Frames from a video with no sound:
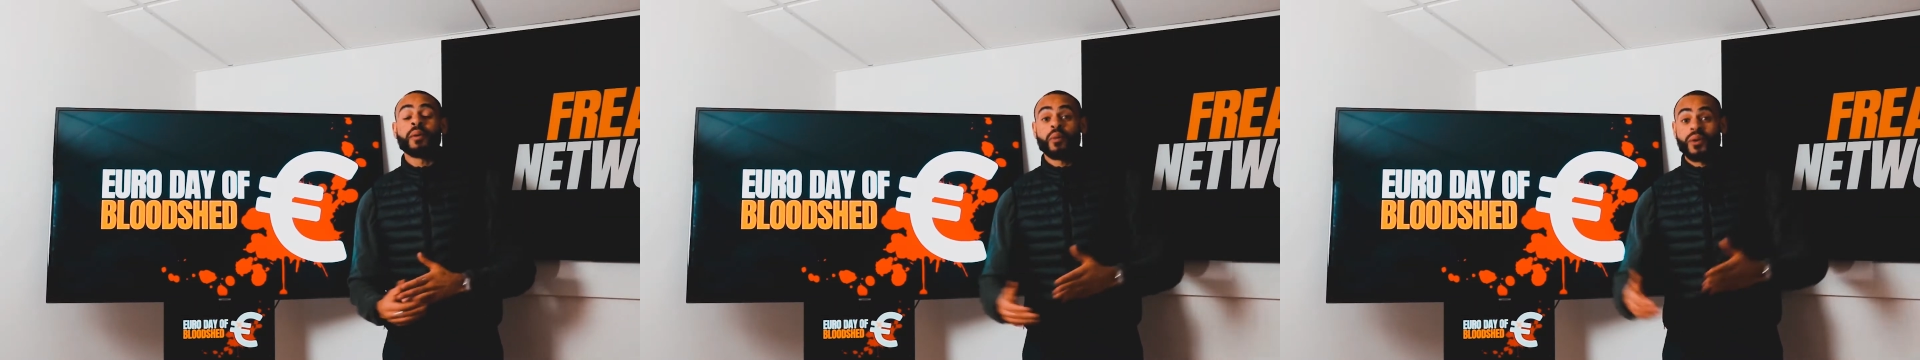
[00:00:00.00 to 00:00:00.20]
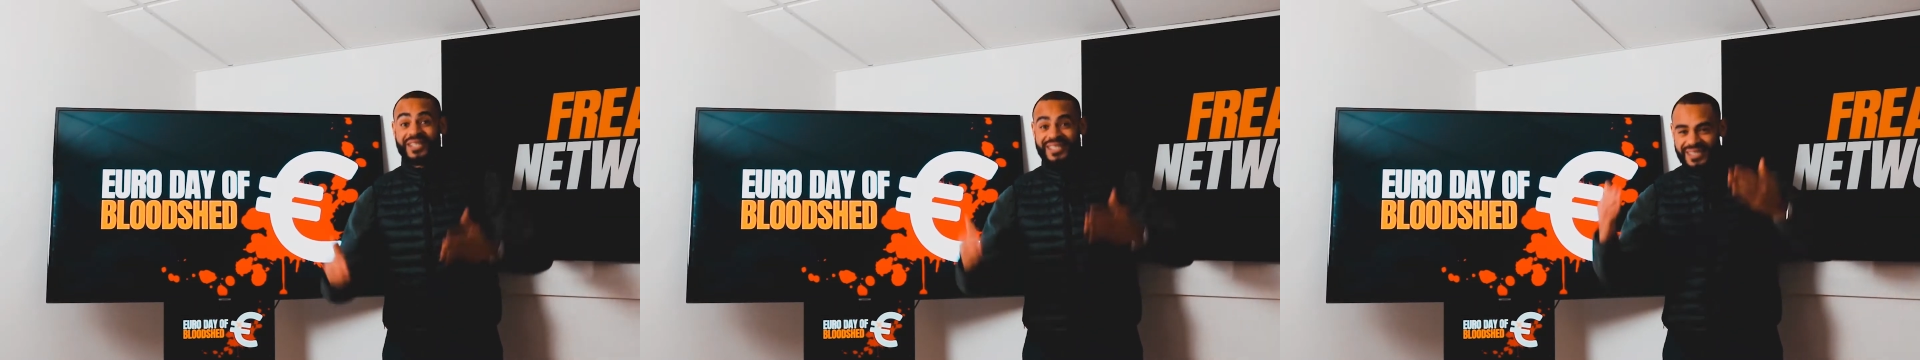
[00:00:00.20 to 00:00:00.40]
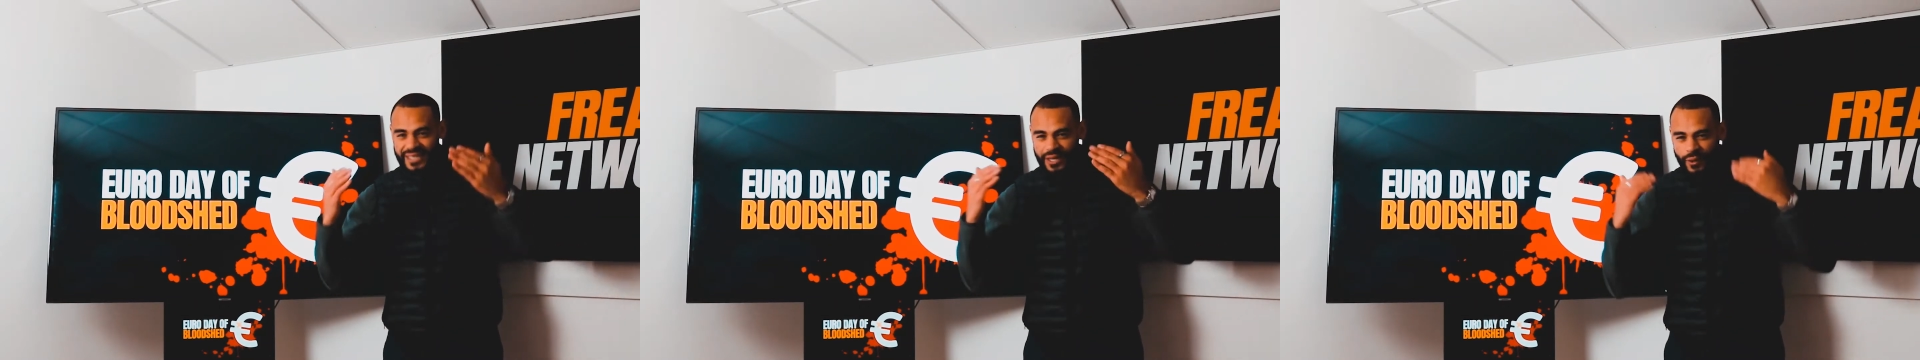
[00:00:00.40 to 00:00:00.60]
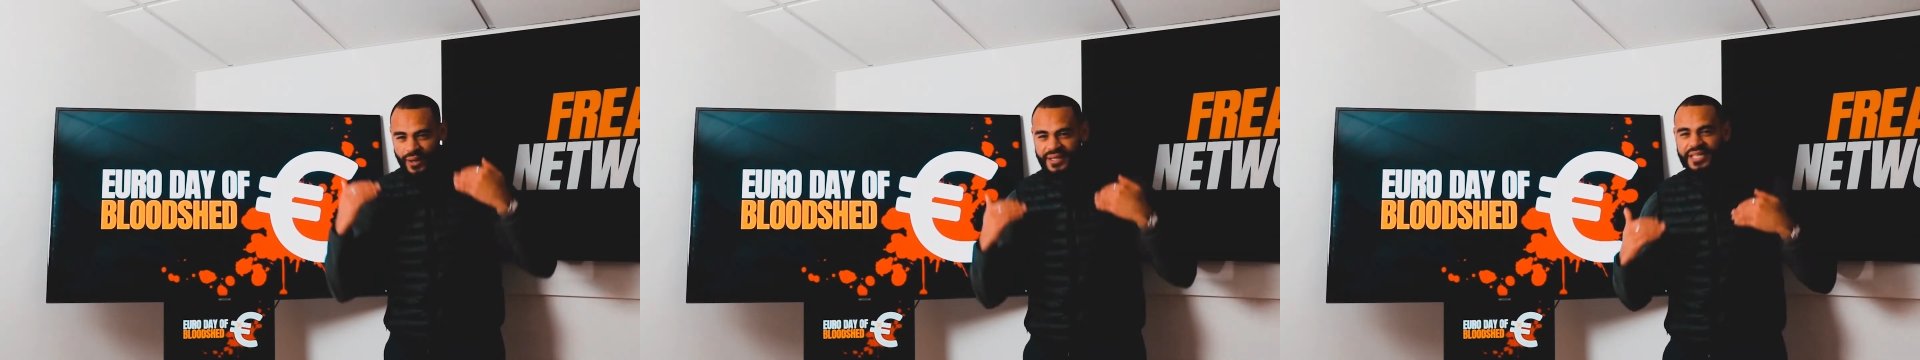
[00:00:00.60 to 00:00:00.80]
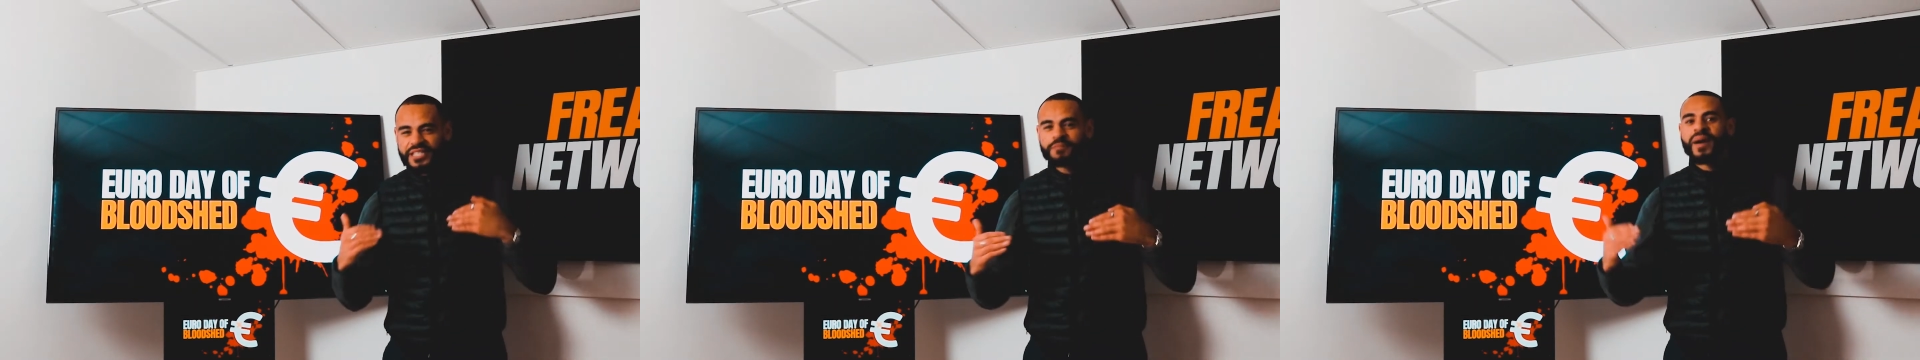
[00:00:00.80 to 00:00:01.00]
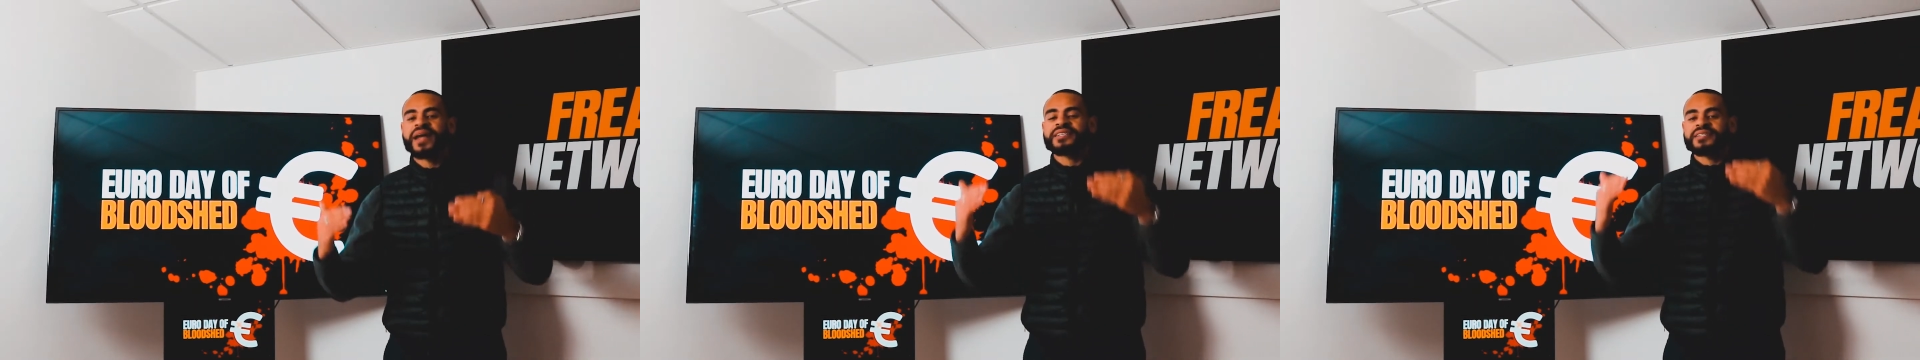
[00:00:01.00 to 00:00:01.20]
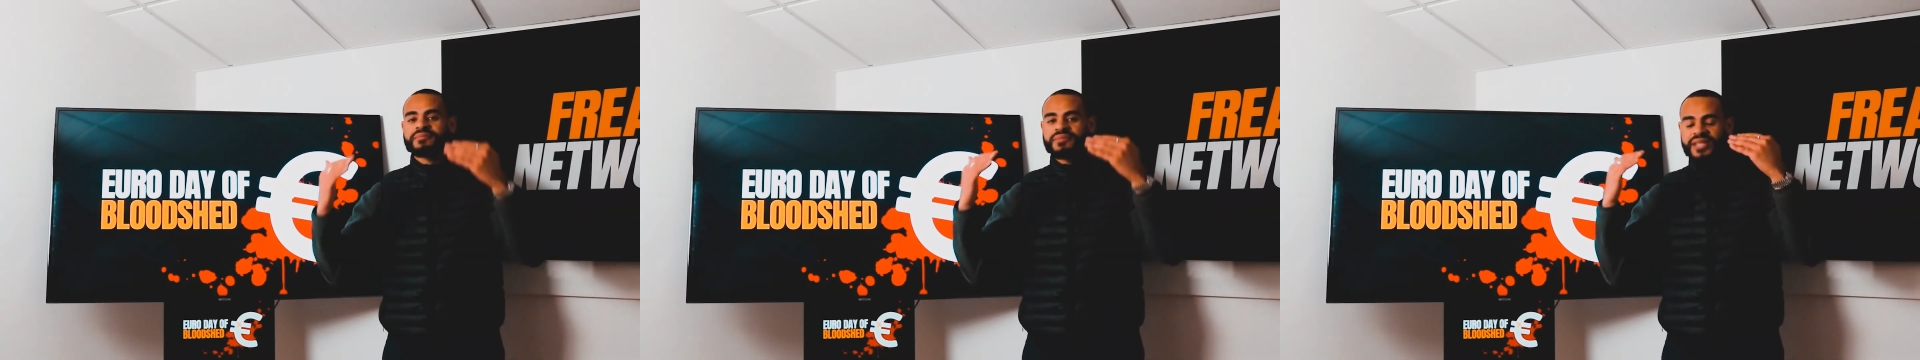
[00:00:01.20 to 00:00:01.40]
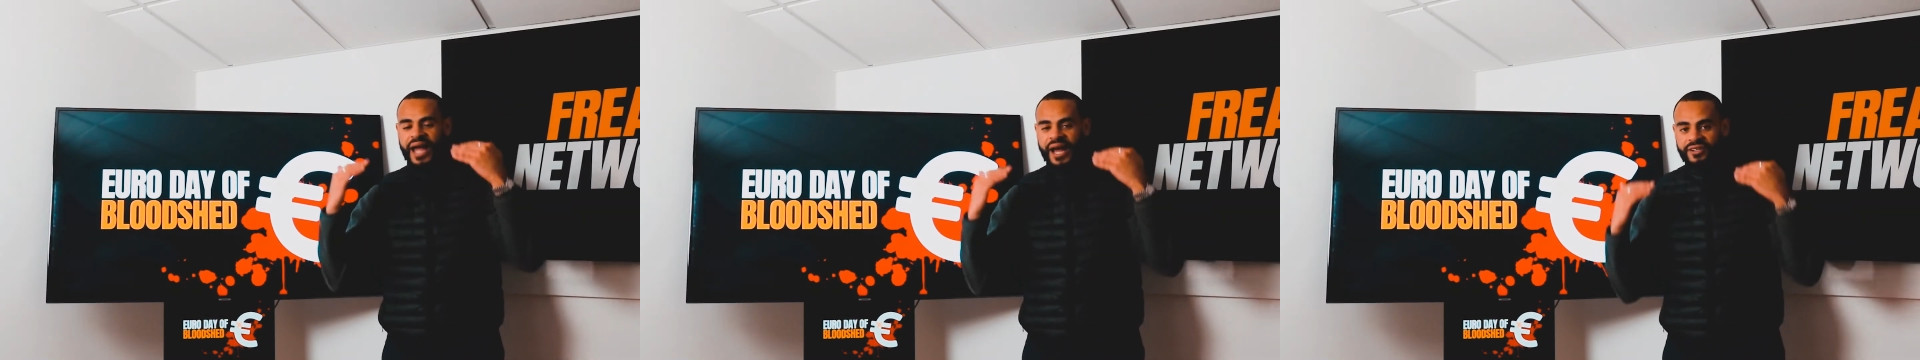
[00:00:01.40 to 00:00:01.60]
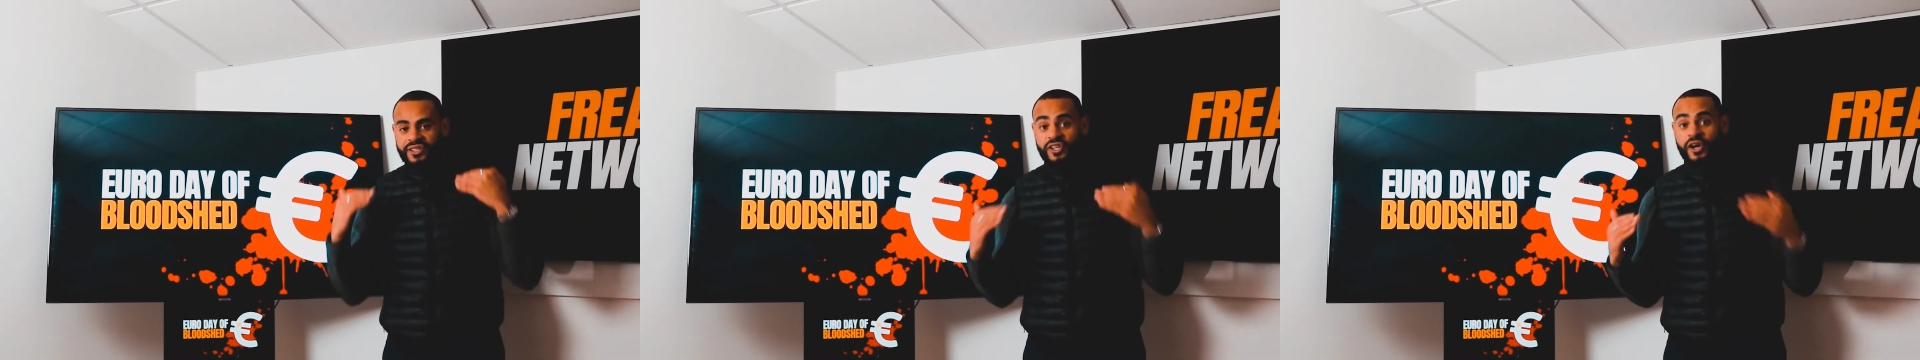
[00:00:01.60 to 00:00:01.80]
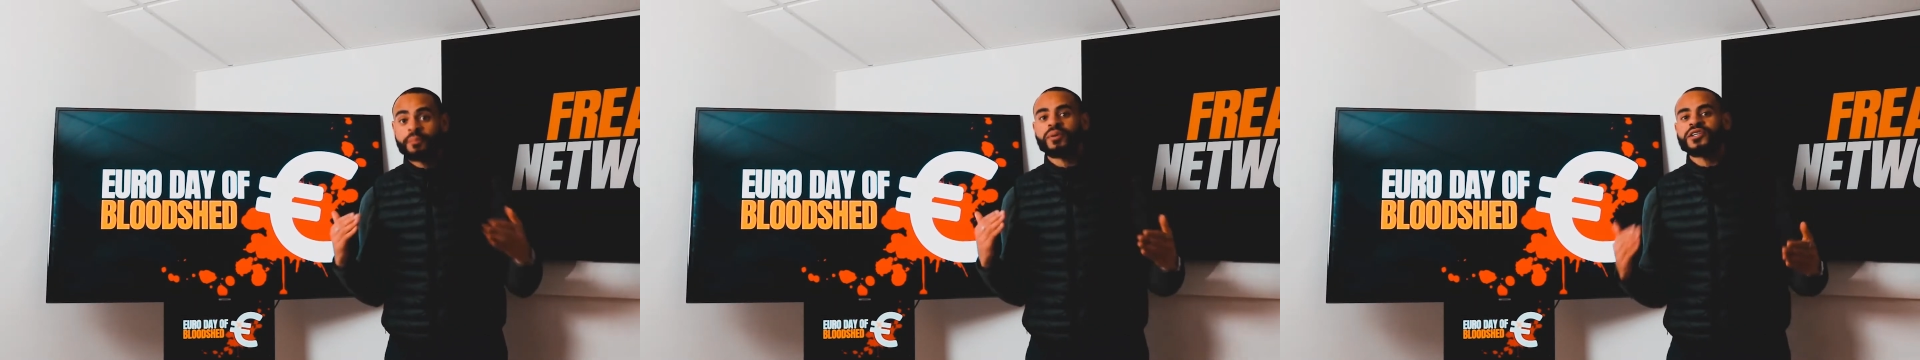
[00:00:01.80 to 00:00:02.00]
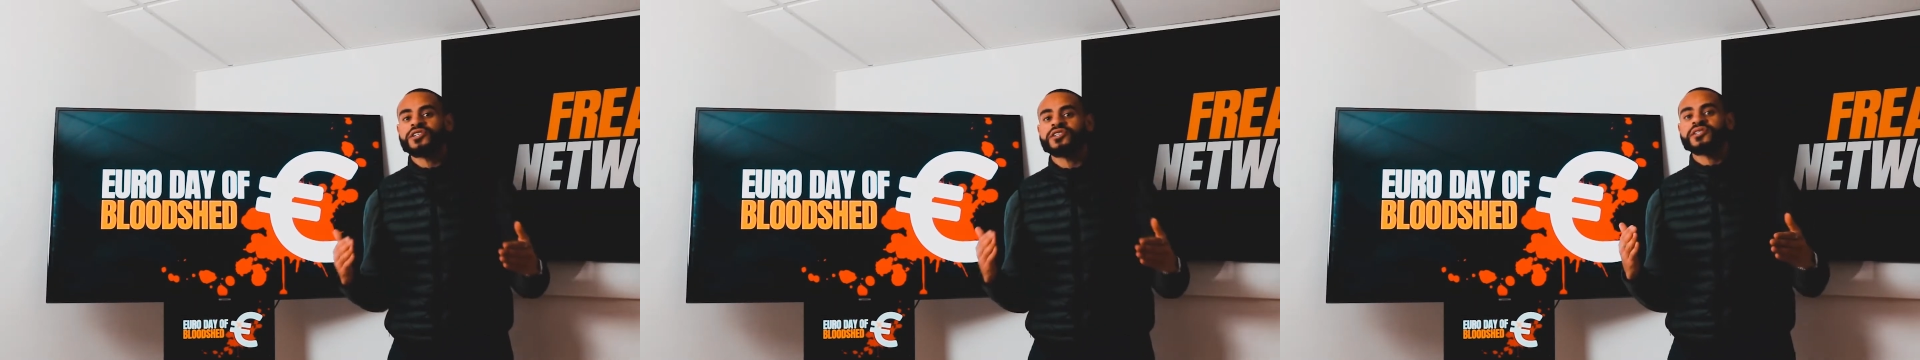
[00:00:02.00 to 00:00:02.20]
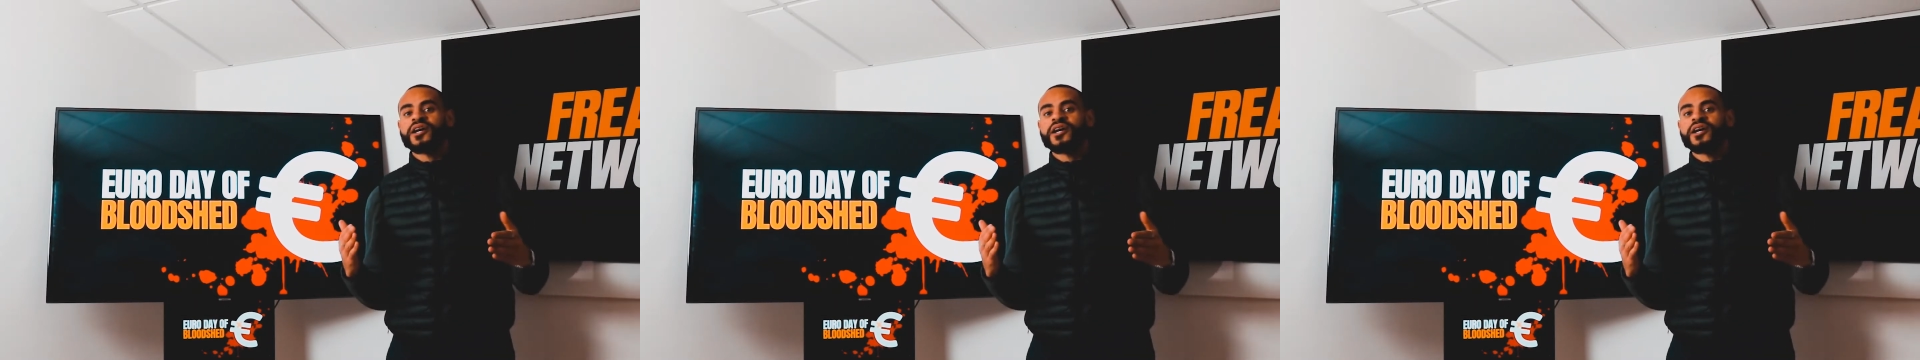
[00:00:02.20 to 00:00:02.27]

but we're still anticipating some downside pressure